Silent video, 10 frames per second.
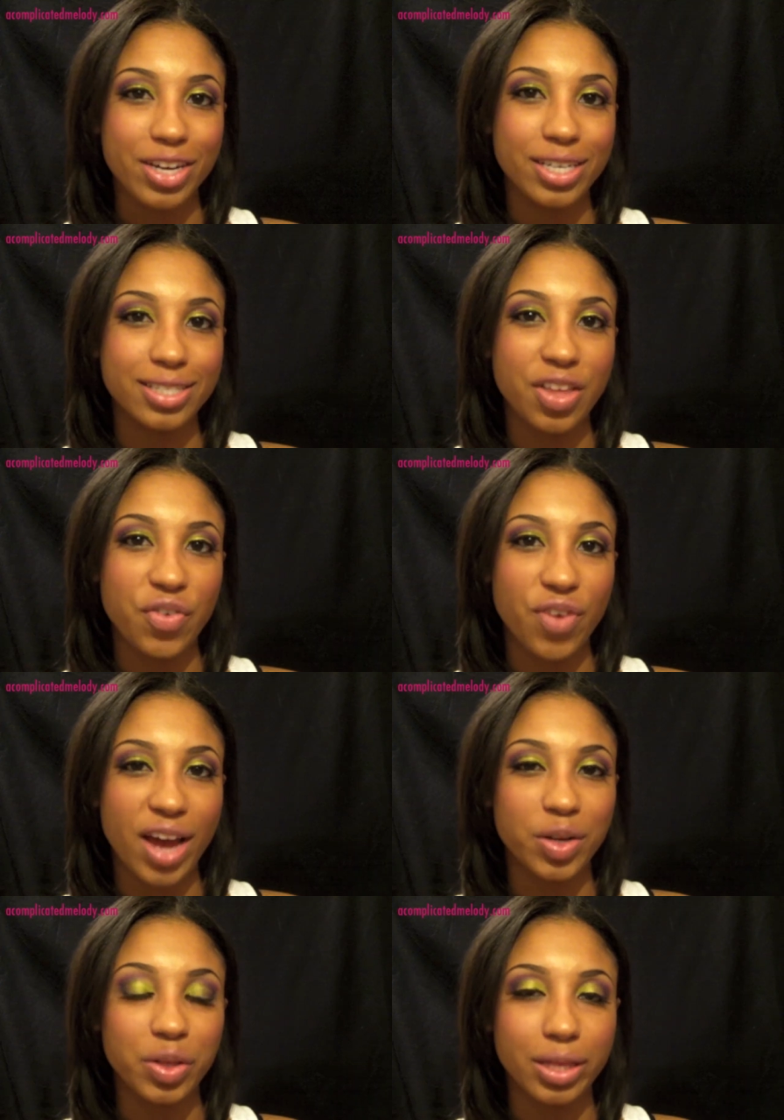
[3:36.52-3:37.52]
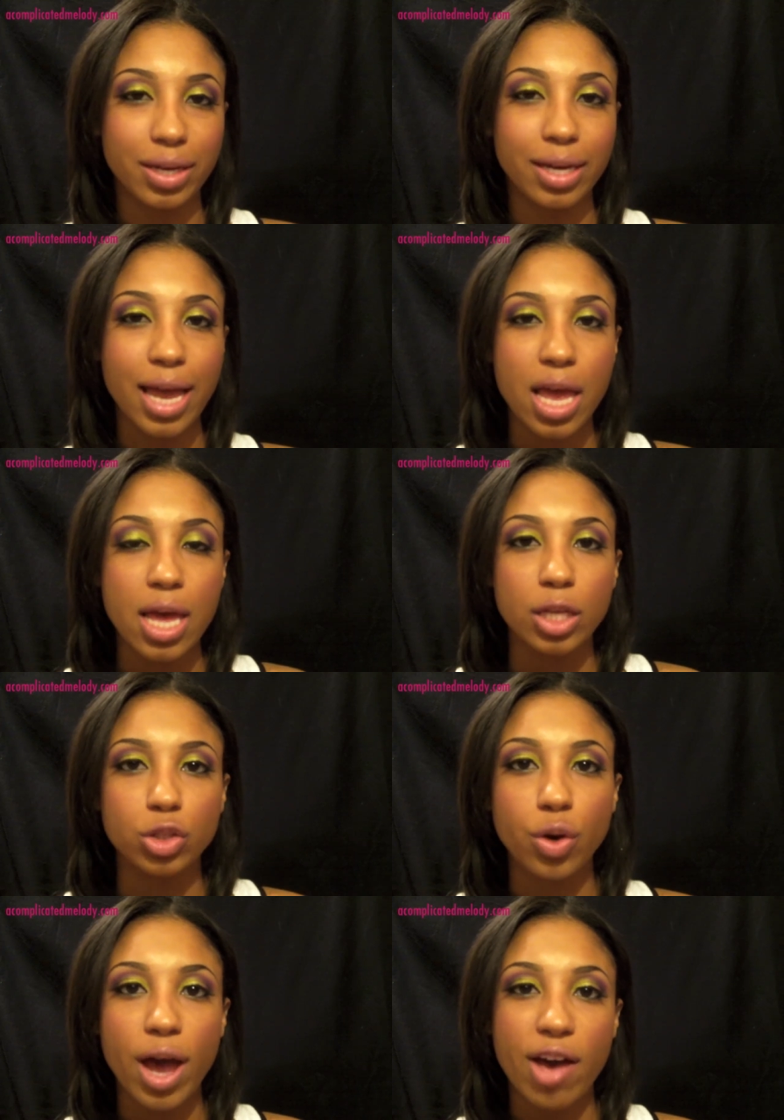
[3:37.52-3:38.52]
Here is the final look.
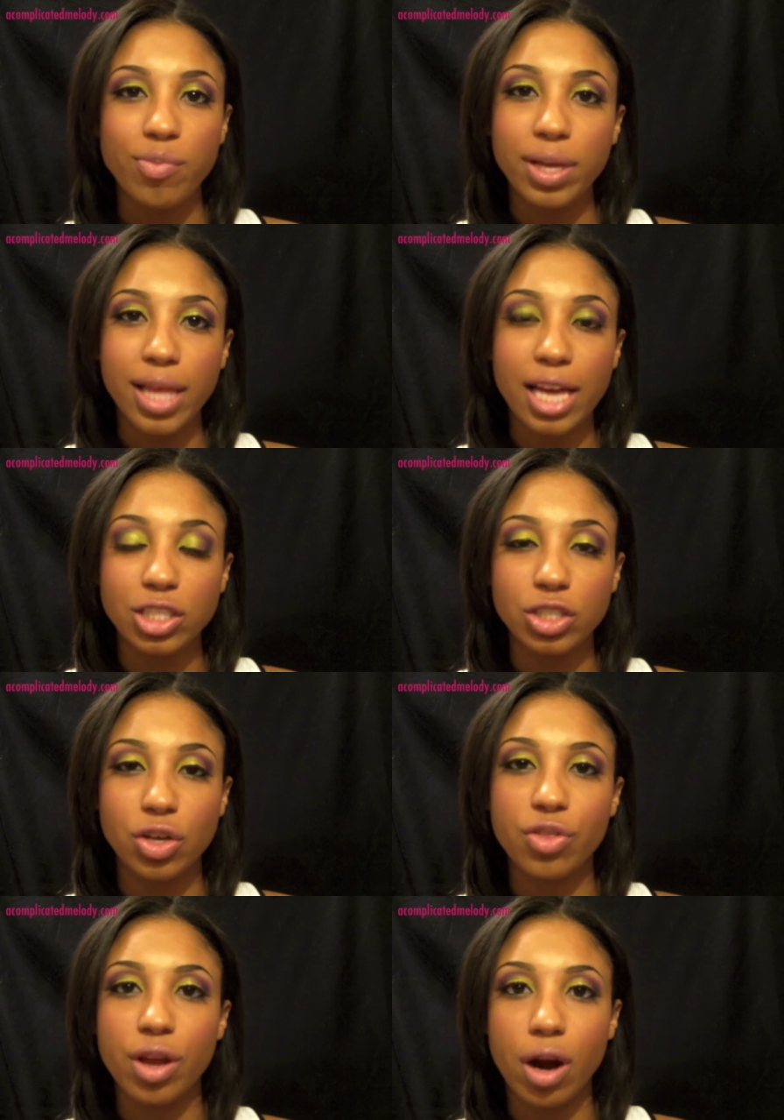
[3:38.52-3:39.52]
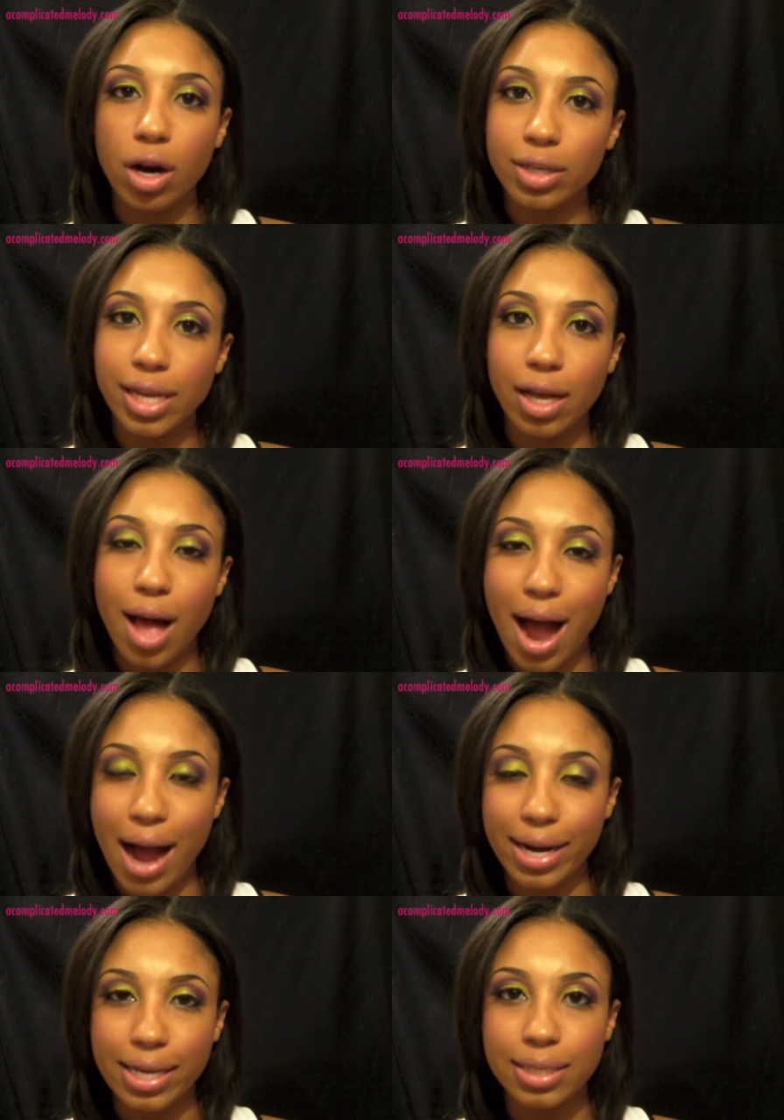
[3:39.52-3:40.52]
So I have my lashes on their Ardell
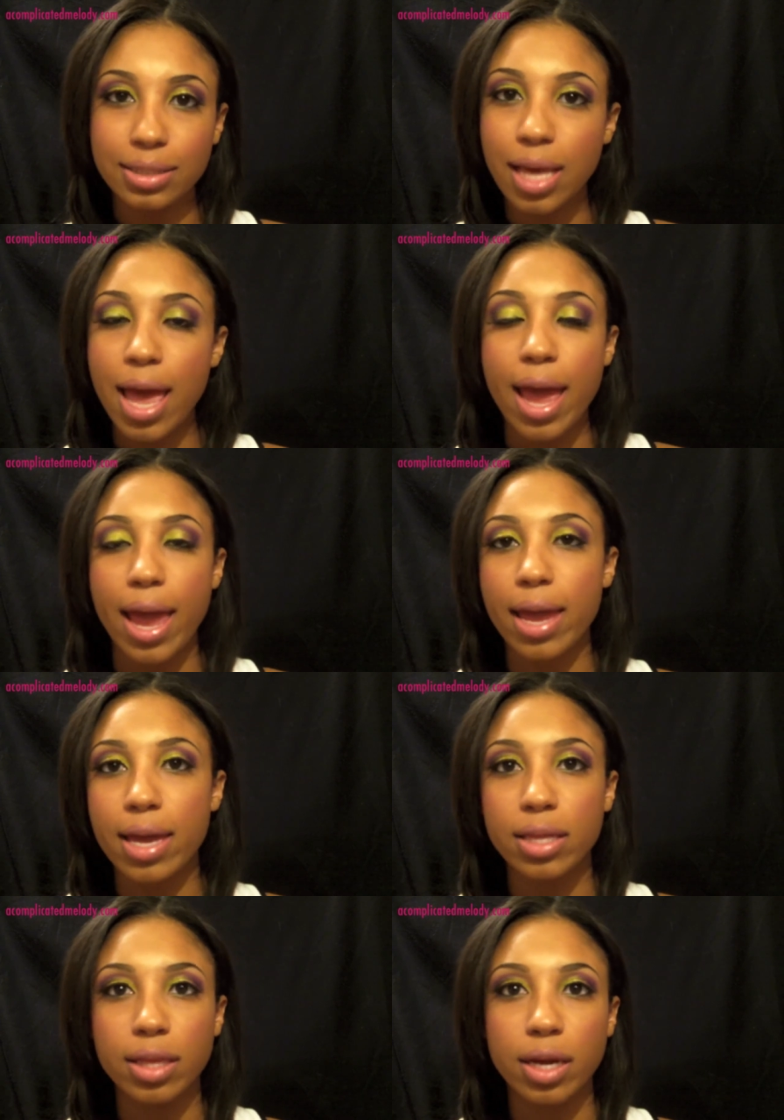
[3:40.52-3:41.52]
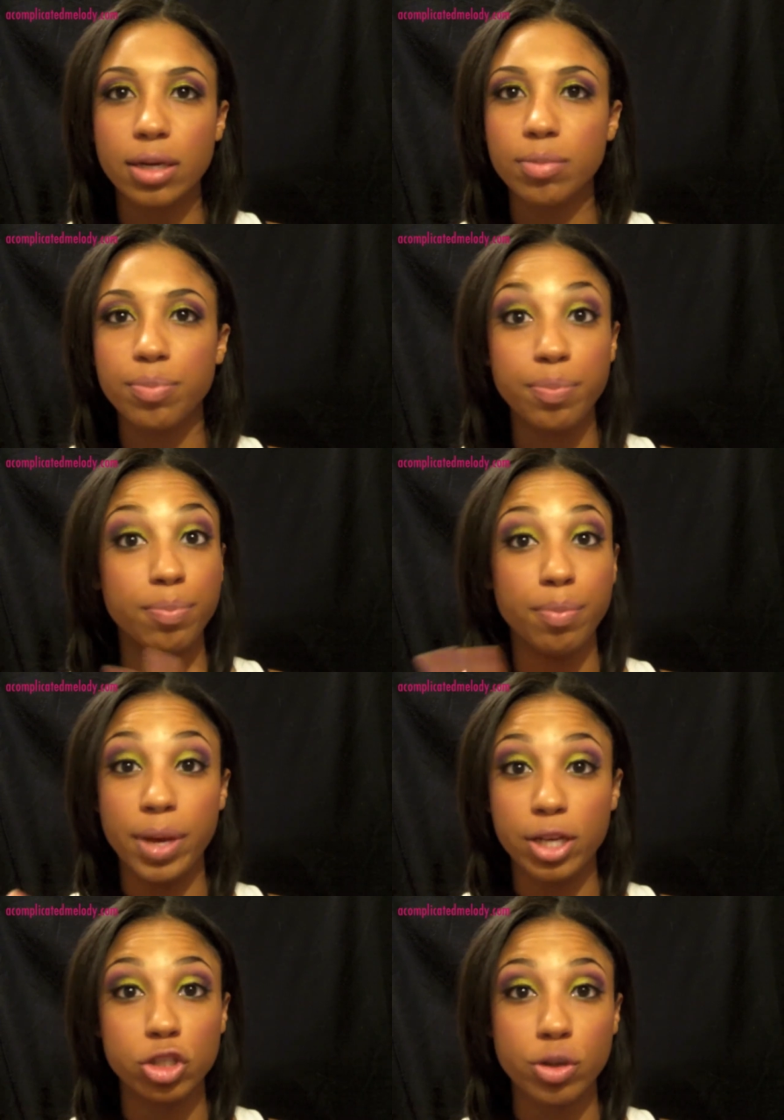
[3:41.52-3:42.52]
Hotties, and they're
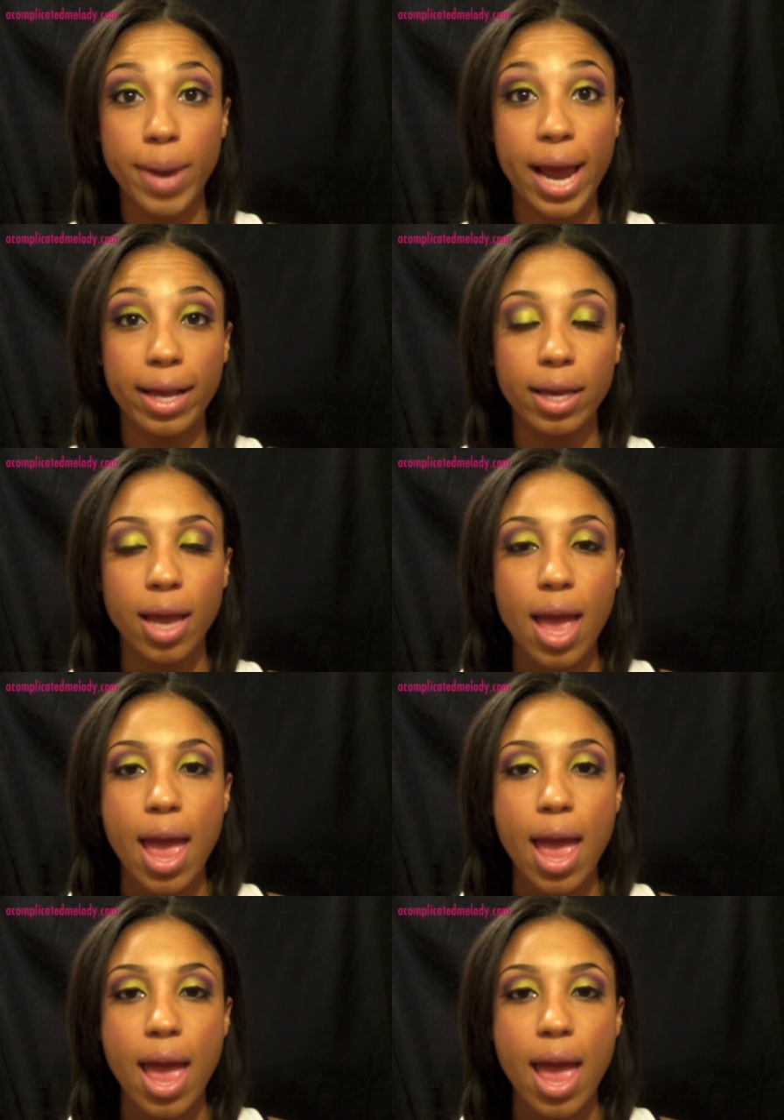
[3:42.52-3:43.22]
big and dramatic.